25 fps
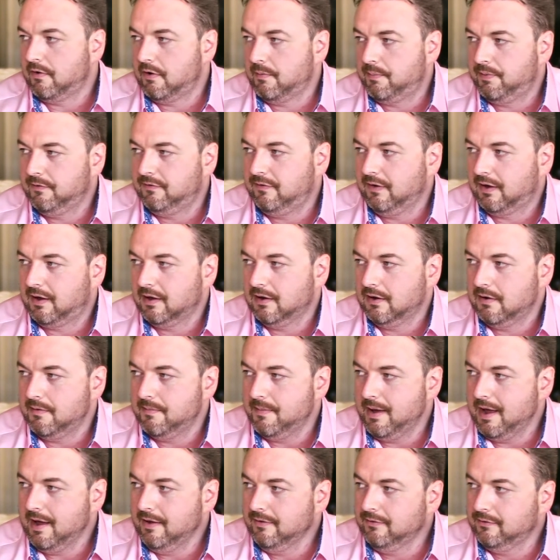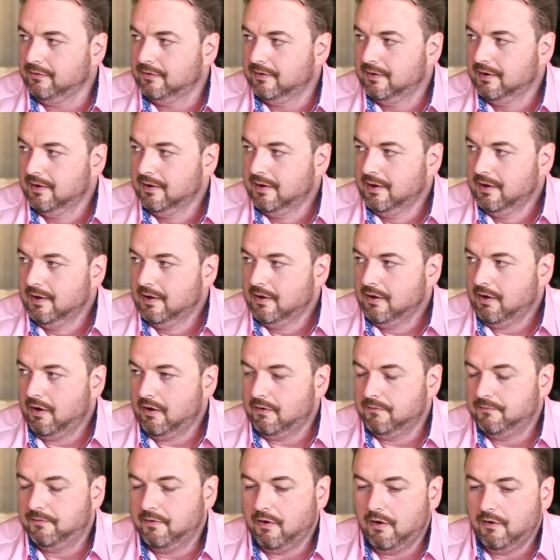for a particular amount
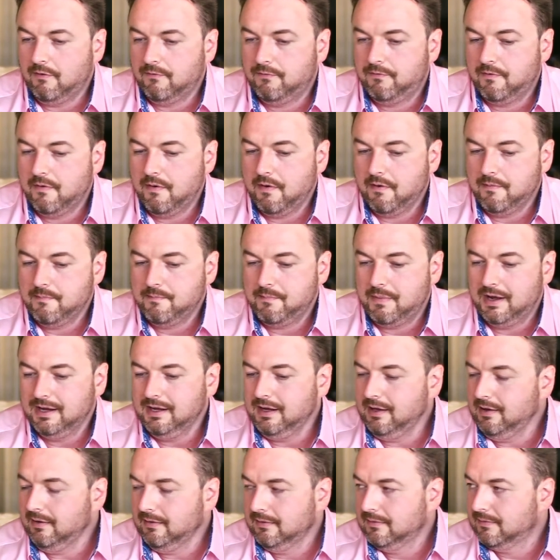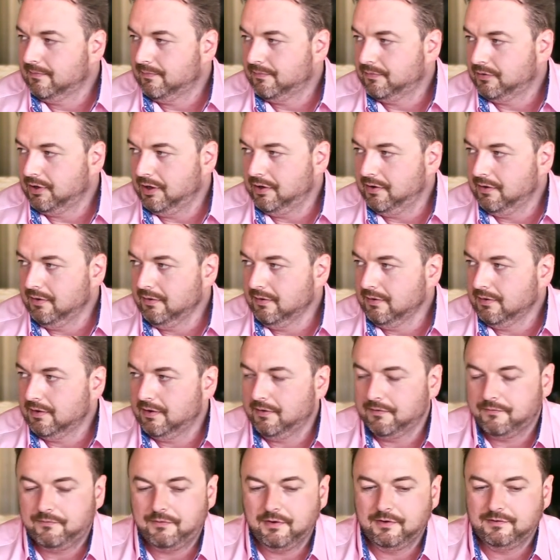of, of money you
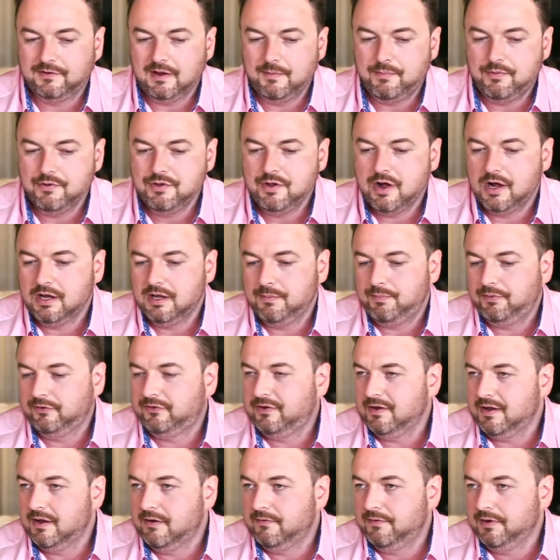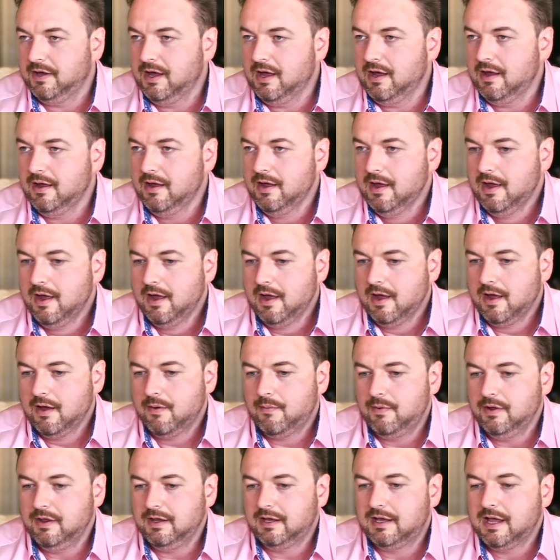know for example 90% lvr
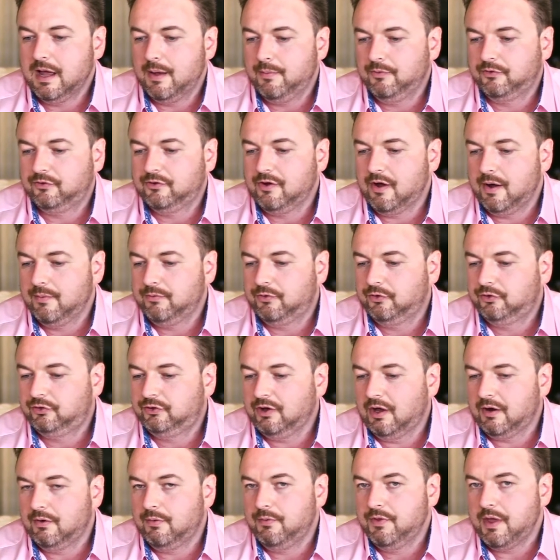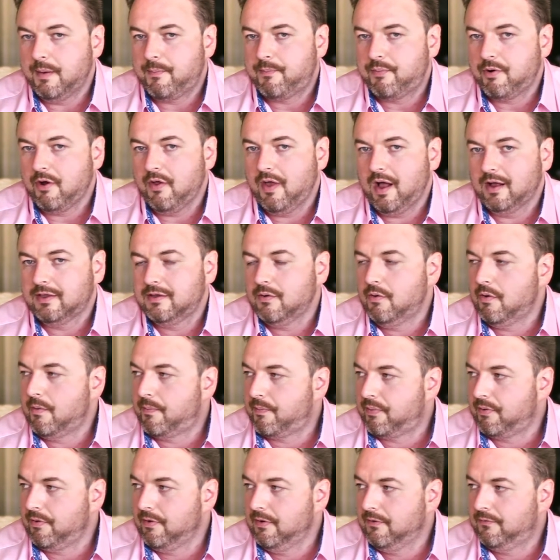when it comes time to settle that product that were
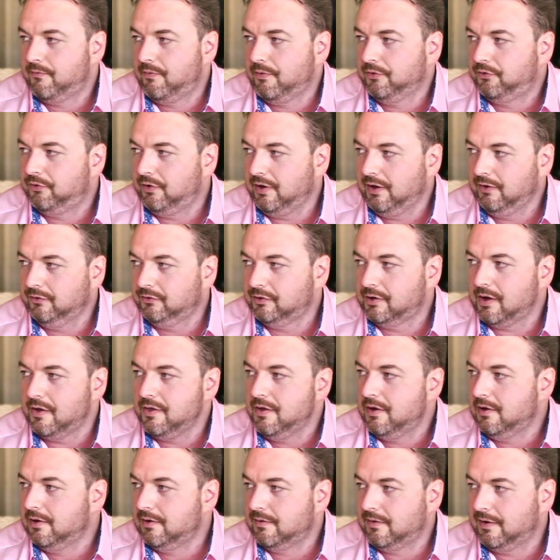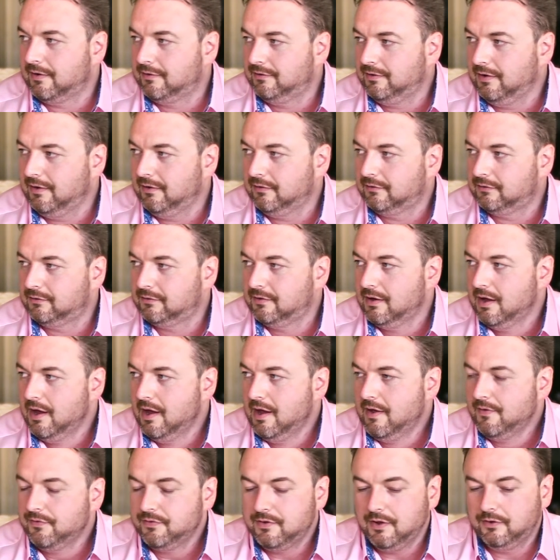approved for two years ago no longer exists
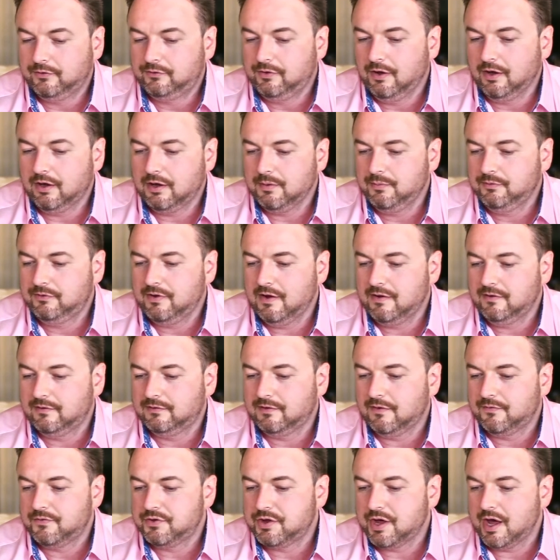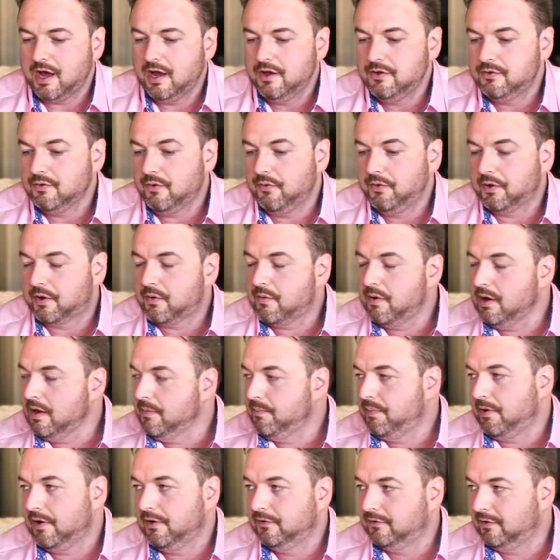the circumstances have changed or the
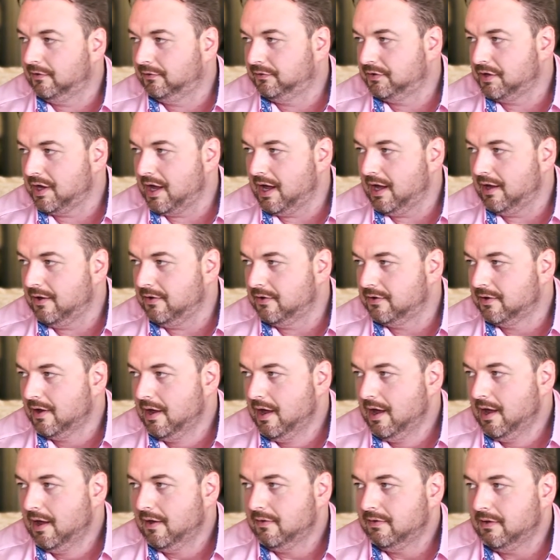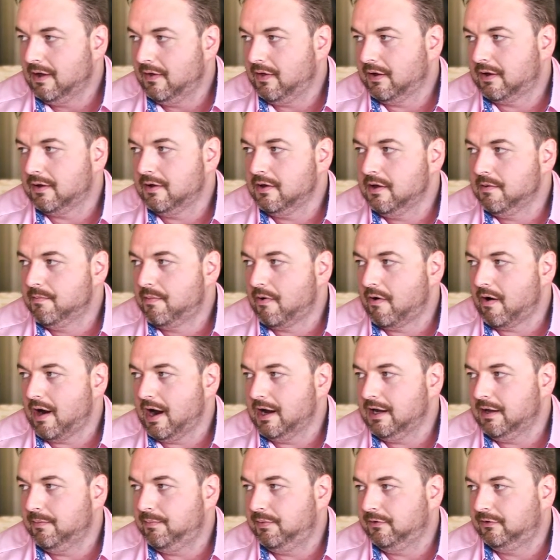credit policy has changed. Mm. Now they can only borrow
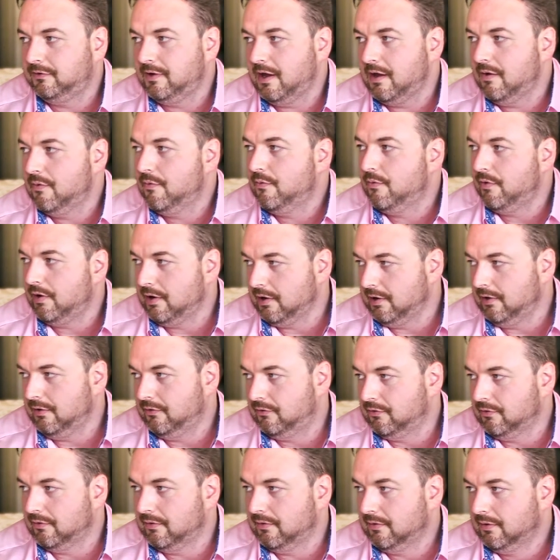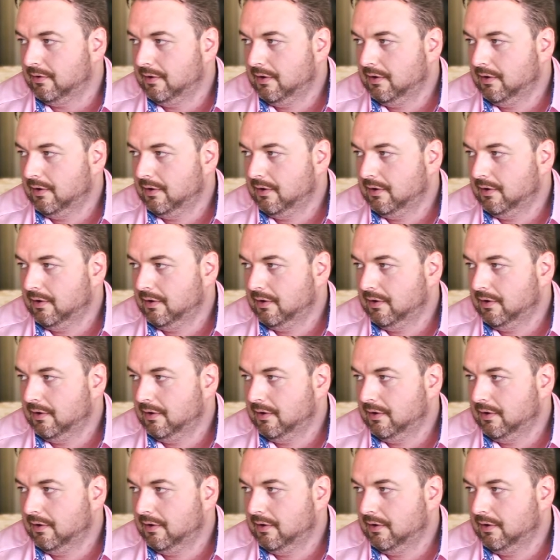80%. What do you do?